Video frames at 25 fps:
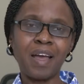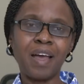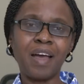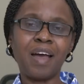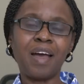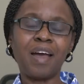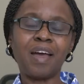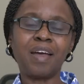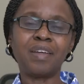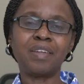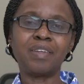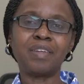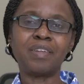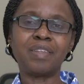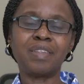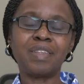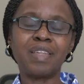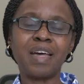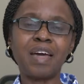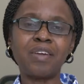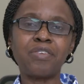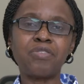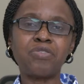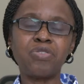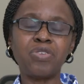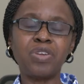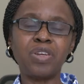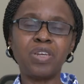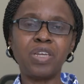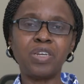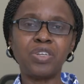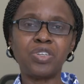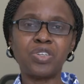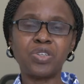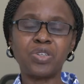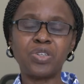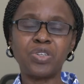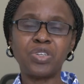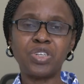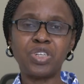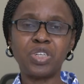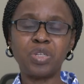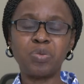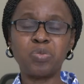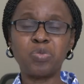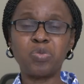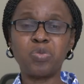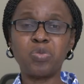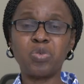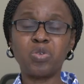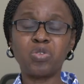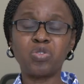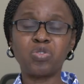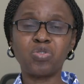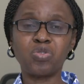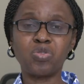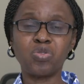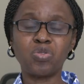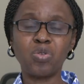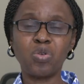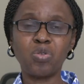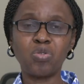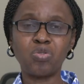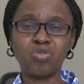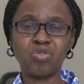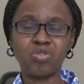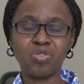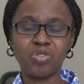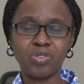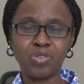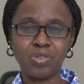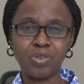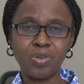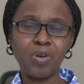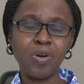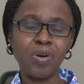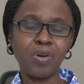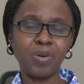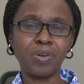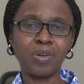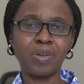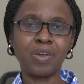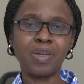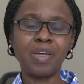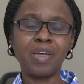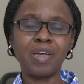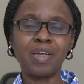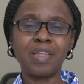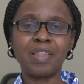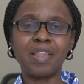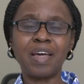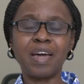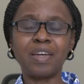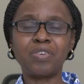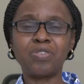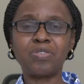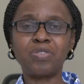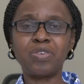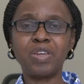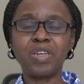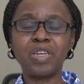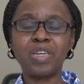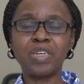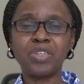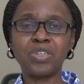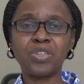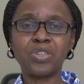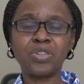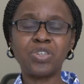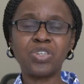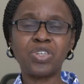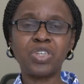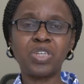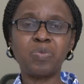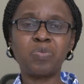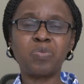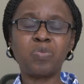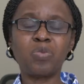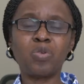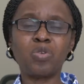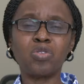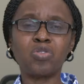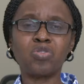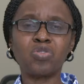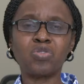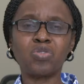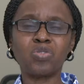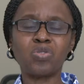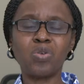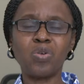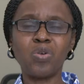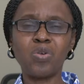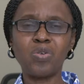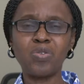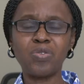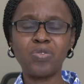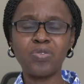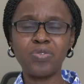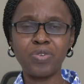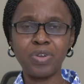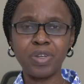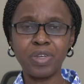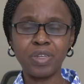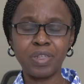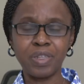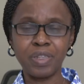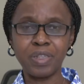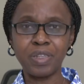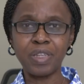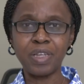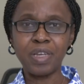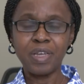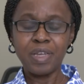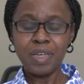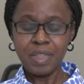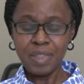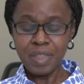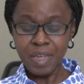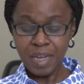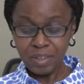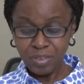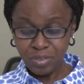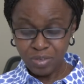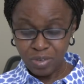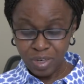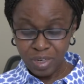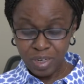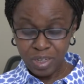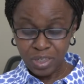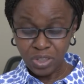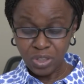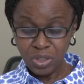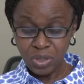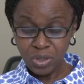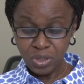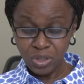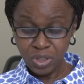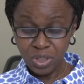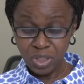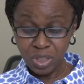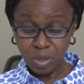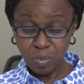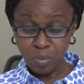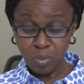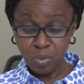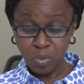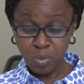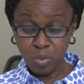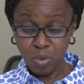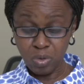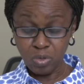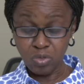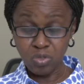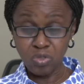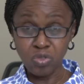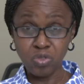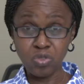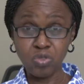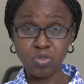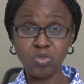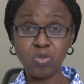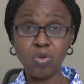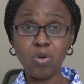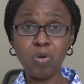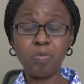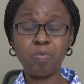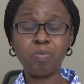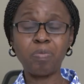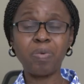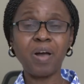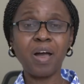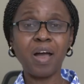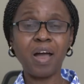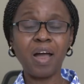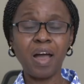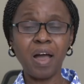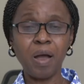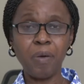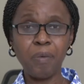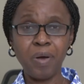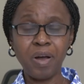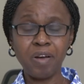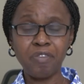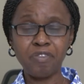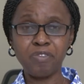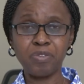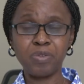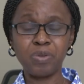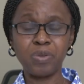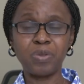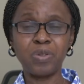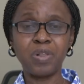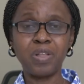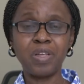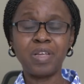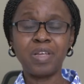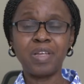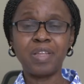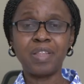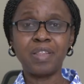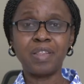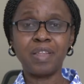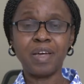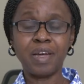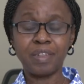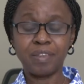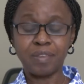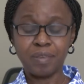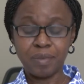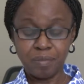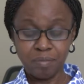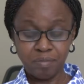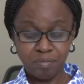And that relationship was so strong, that relationship was so real, that relationship was so powerful that